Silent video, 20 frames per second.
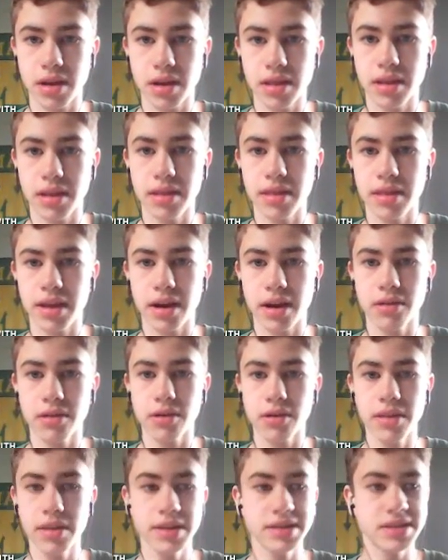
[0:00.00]
and then that'll go
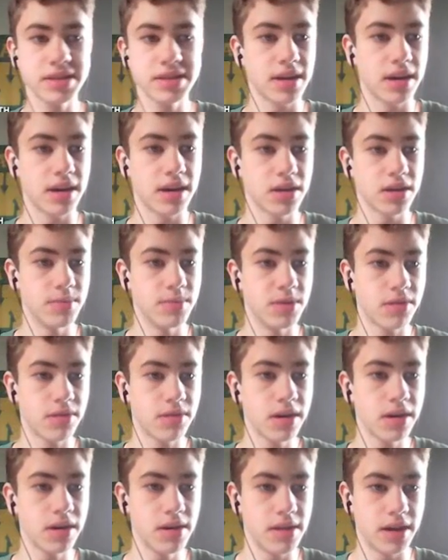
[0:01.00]
to this document right
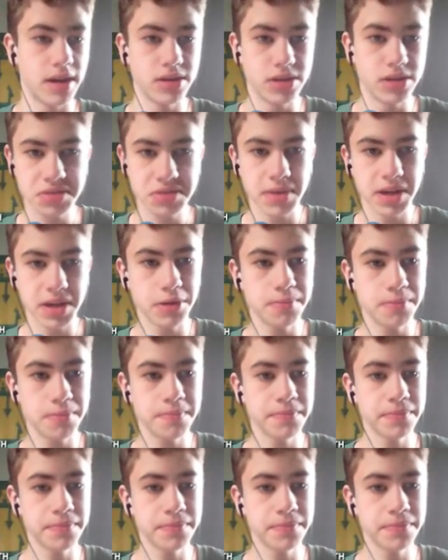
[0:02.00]
here that you just made.